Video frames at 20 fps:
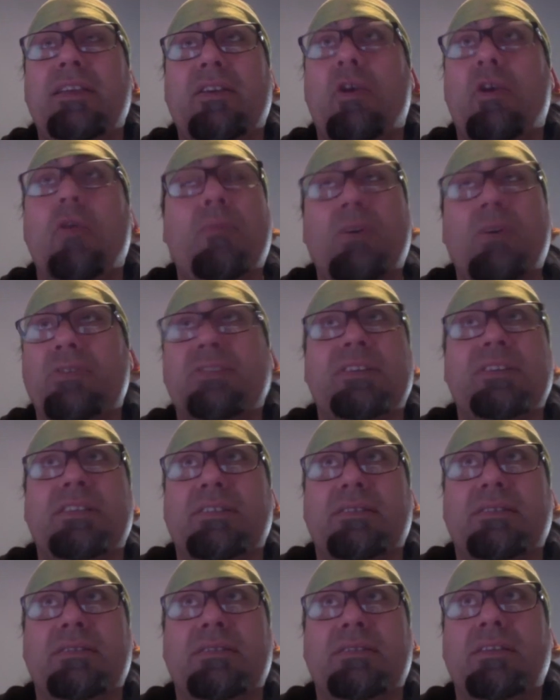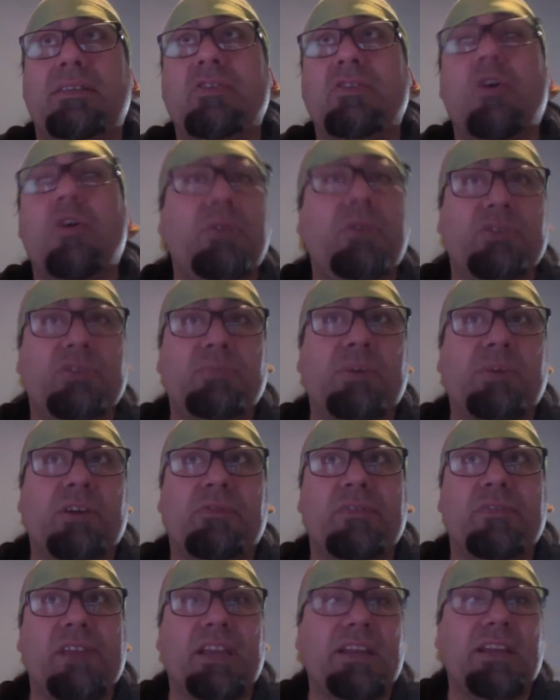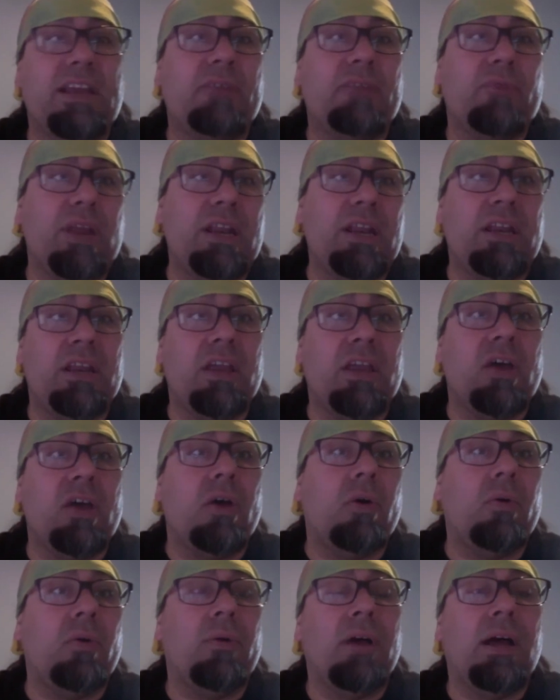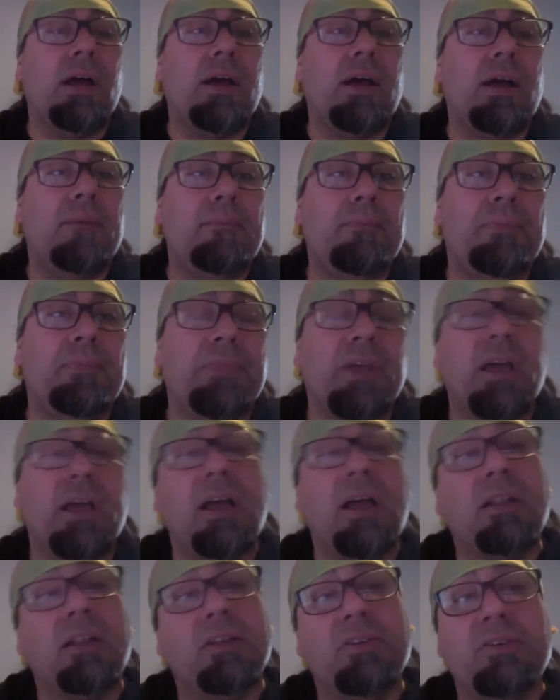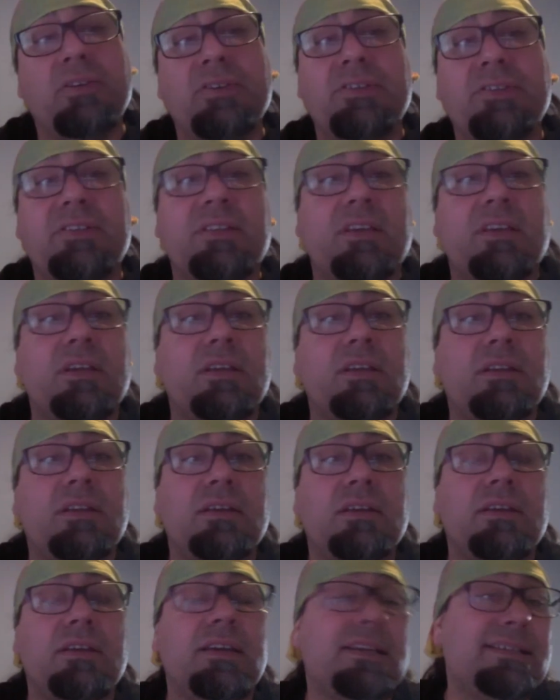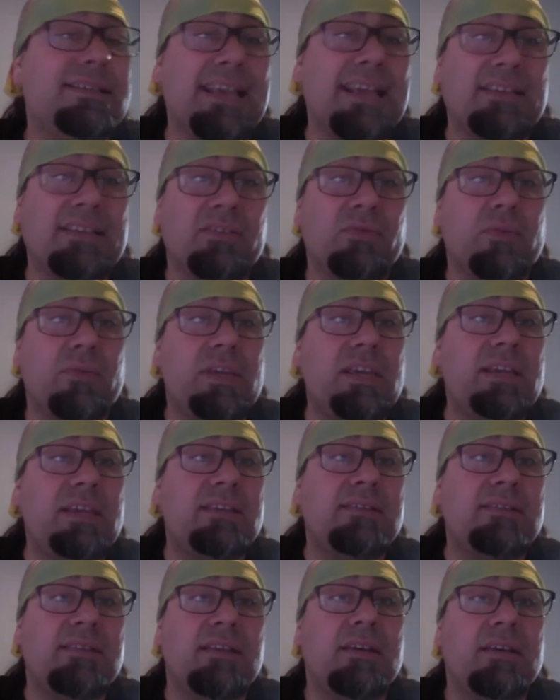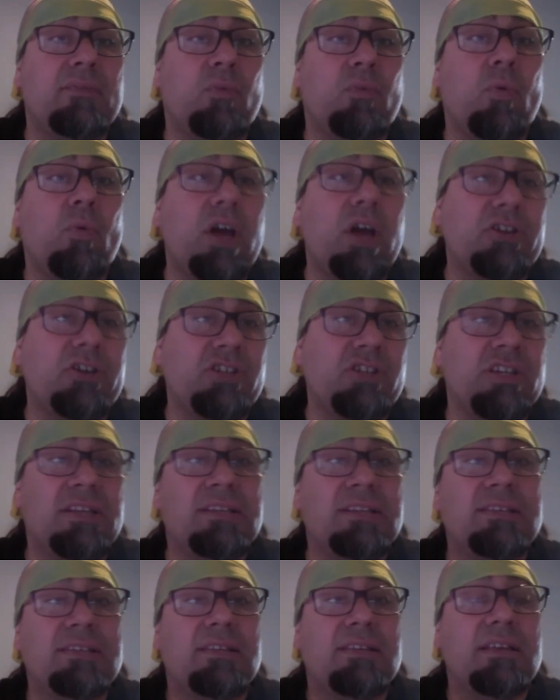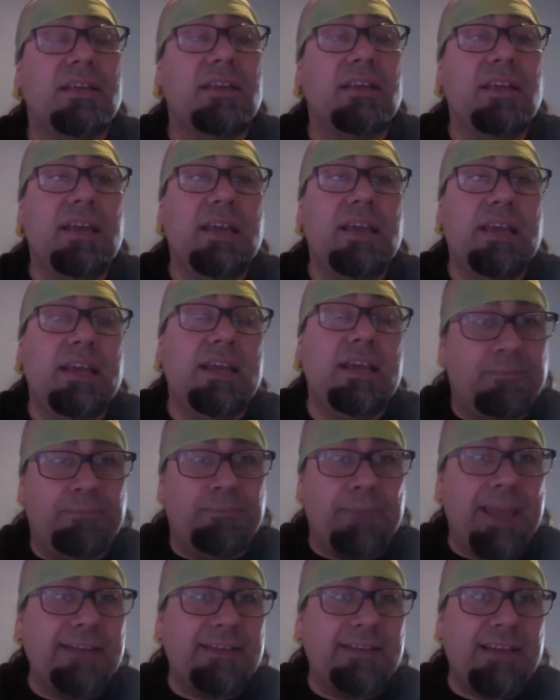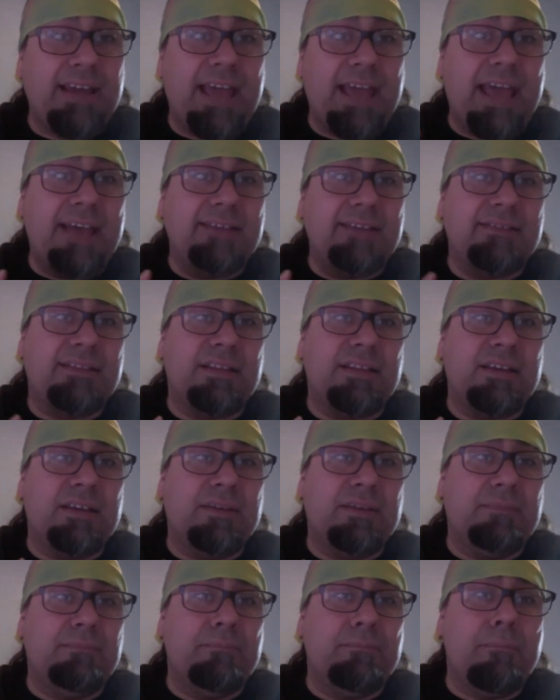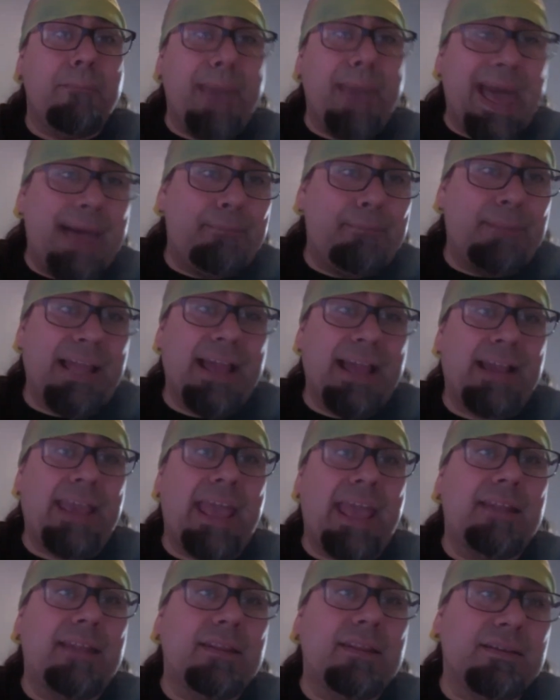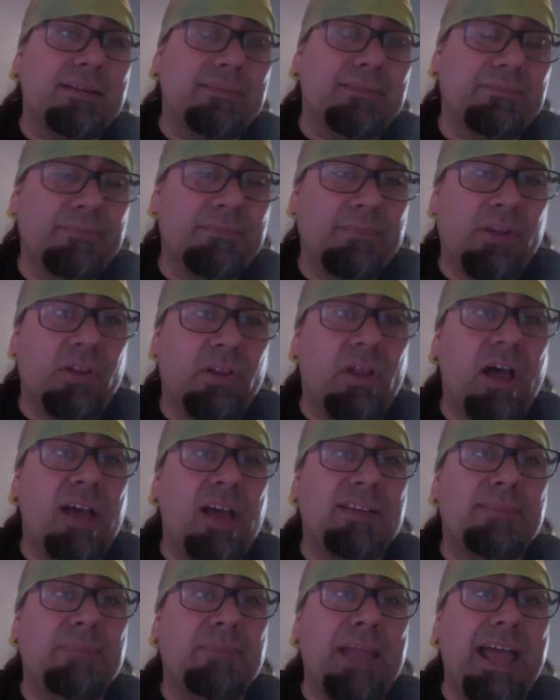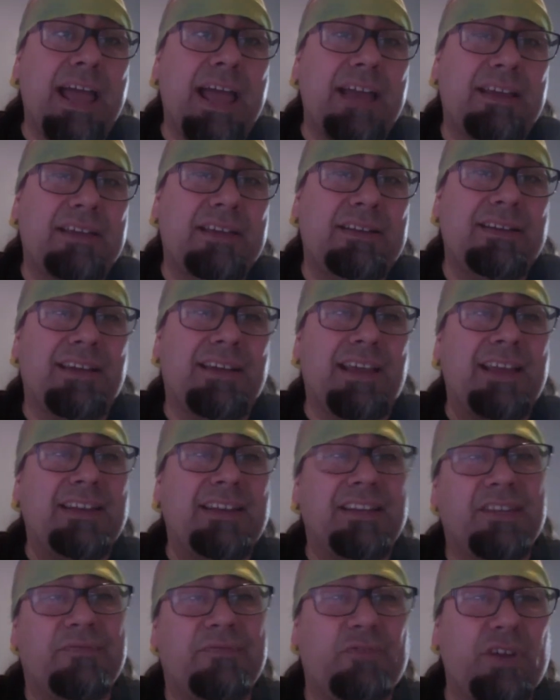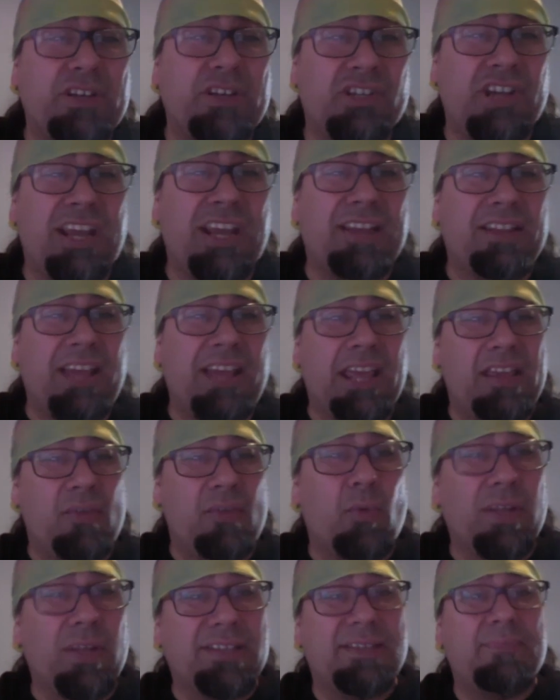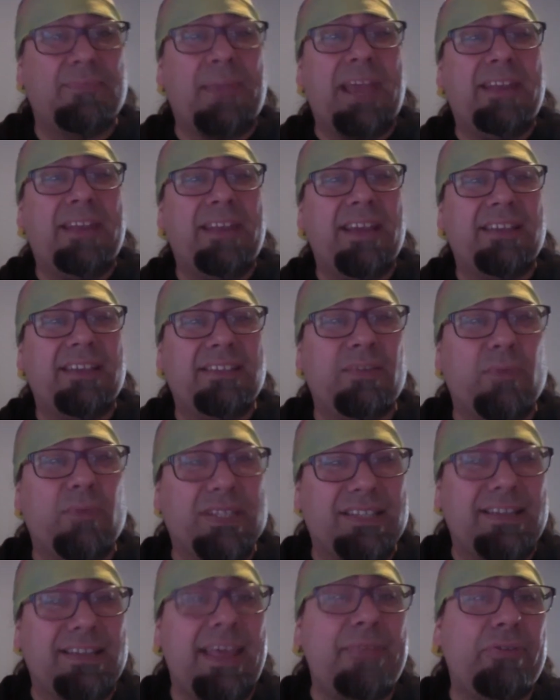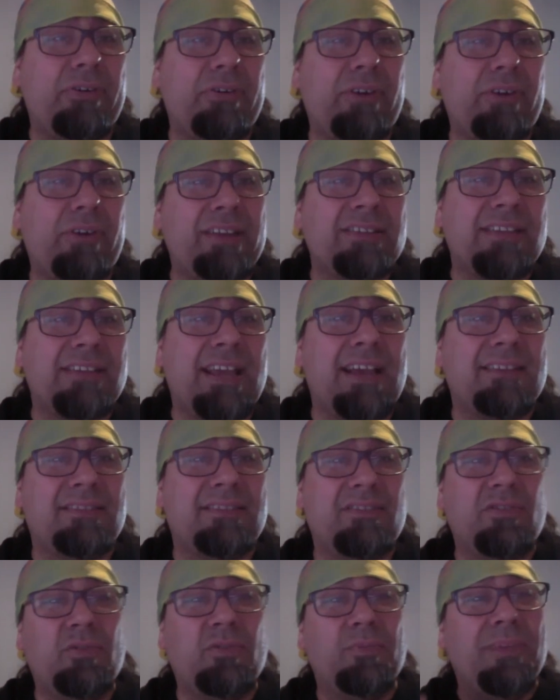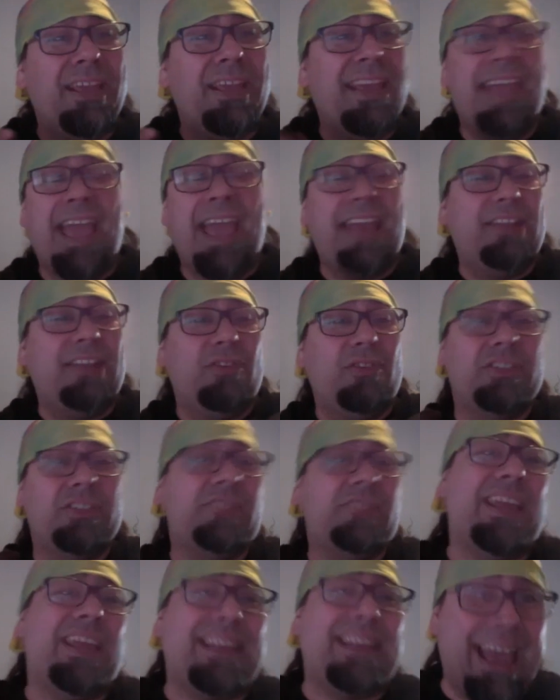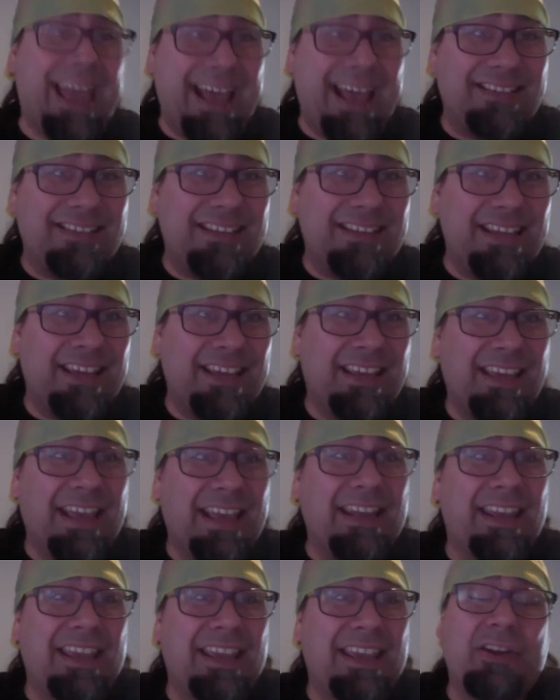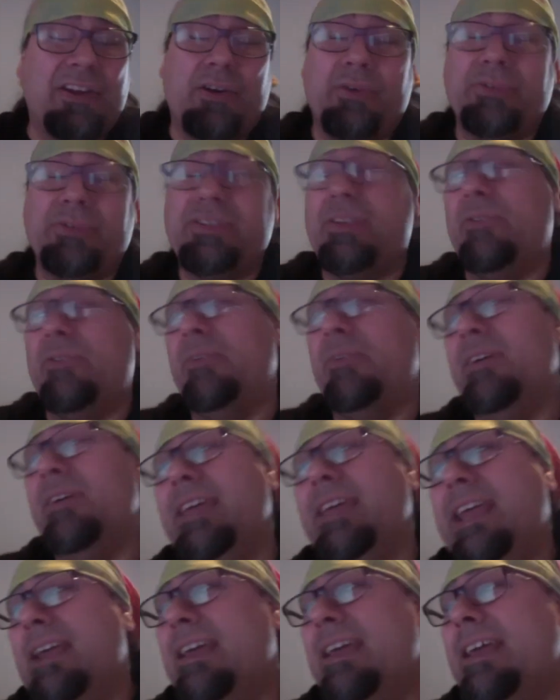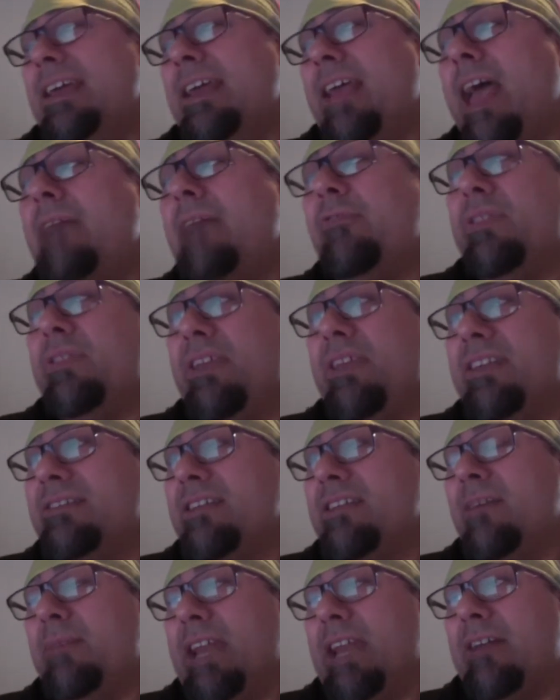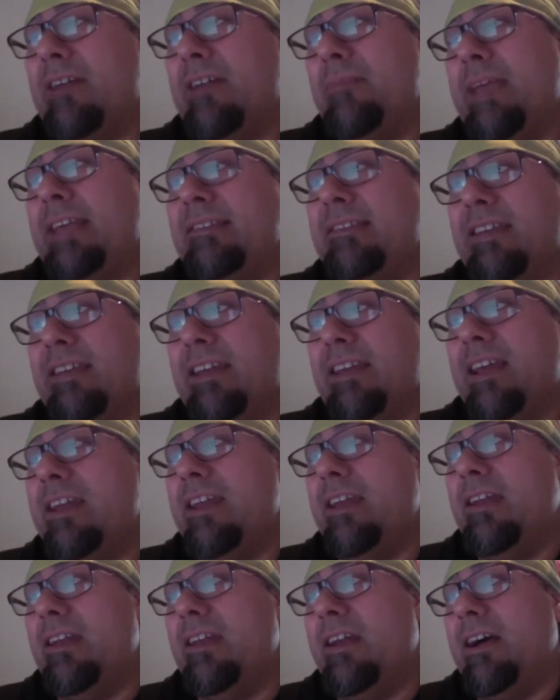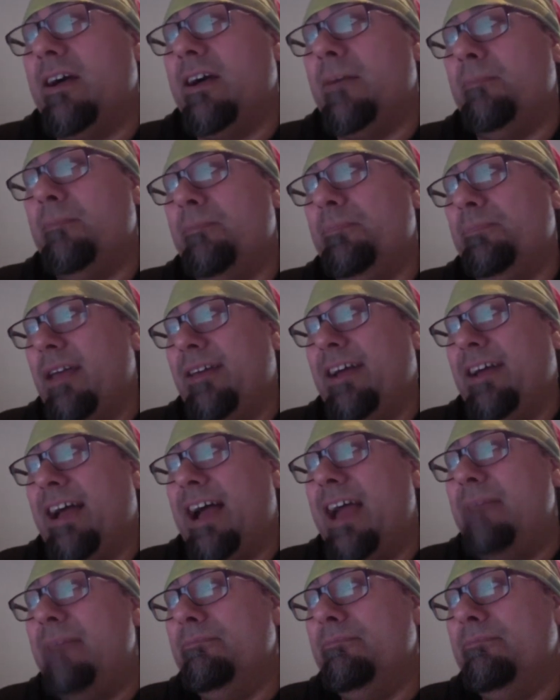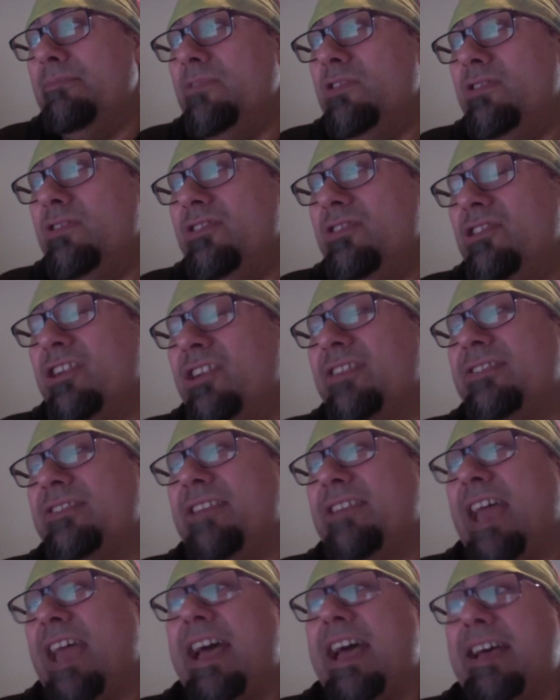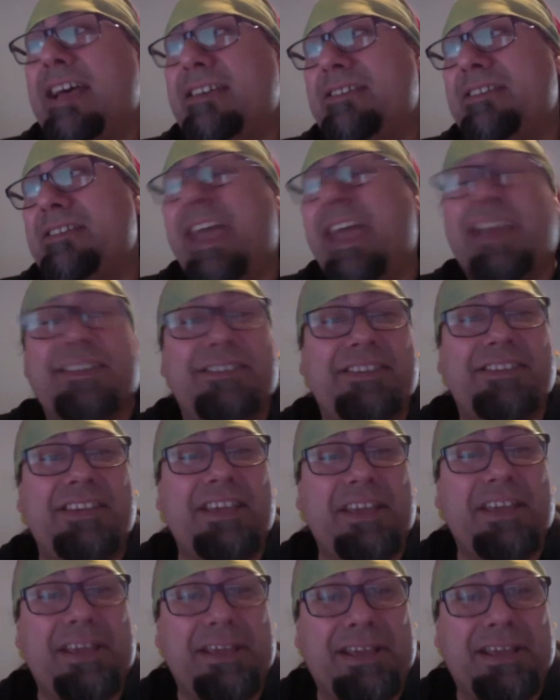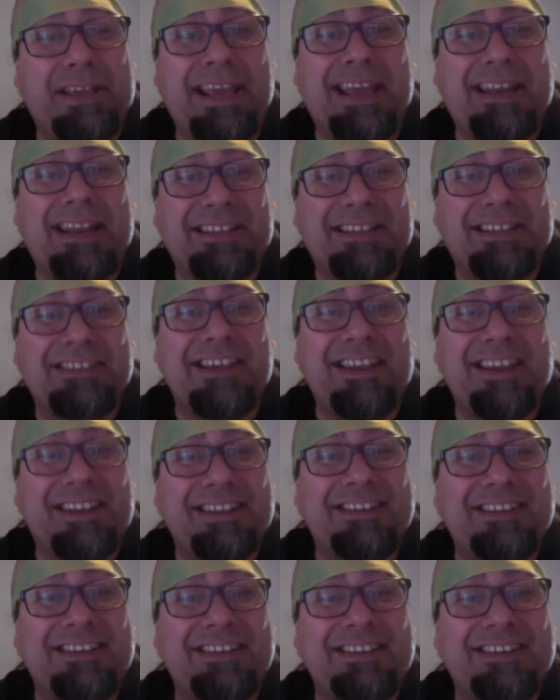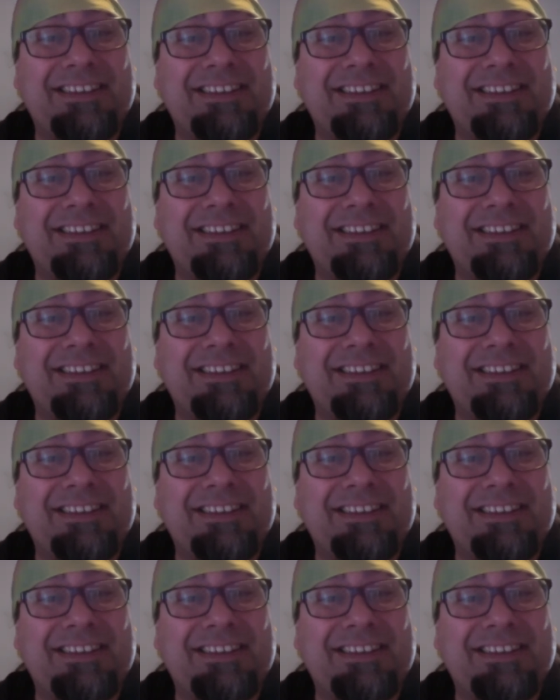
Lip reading: almost is almost perfect and ready to go. The colors, the accessories, the washes, the Penta has the matte black and the gloss black to kind of differentiate like what's spandex and what's leather on his costume, and it looks fantastic. And you know, so everything is coming out amazing, and I'm just as antsy and excited to get